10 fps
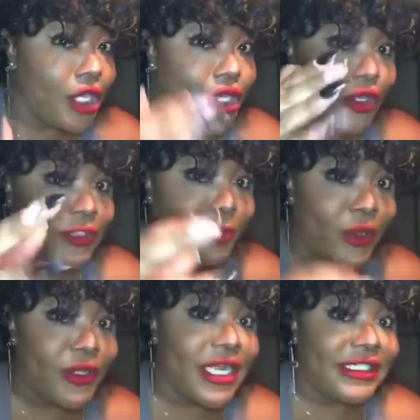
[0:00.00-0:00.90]
your
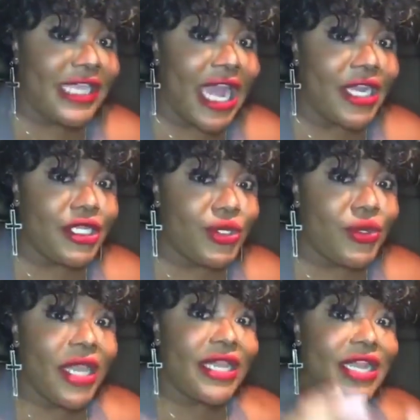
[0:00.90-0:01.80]
spirit done telling
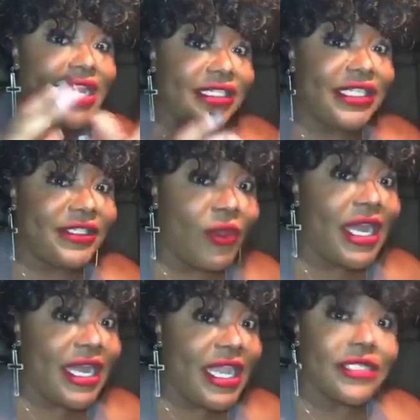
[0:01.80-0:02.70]
you that this is
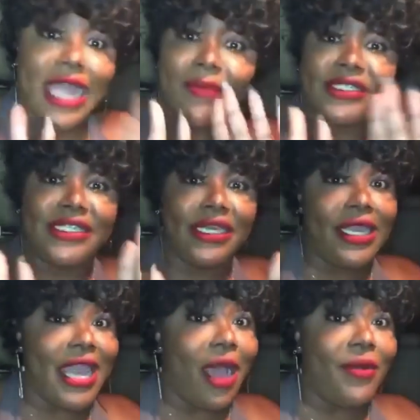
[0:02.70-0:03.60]
what it is. I'm sick
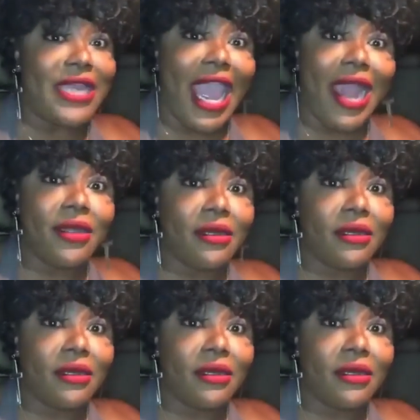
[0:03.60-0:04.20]
of y'all with that.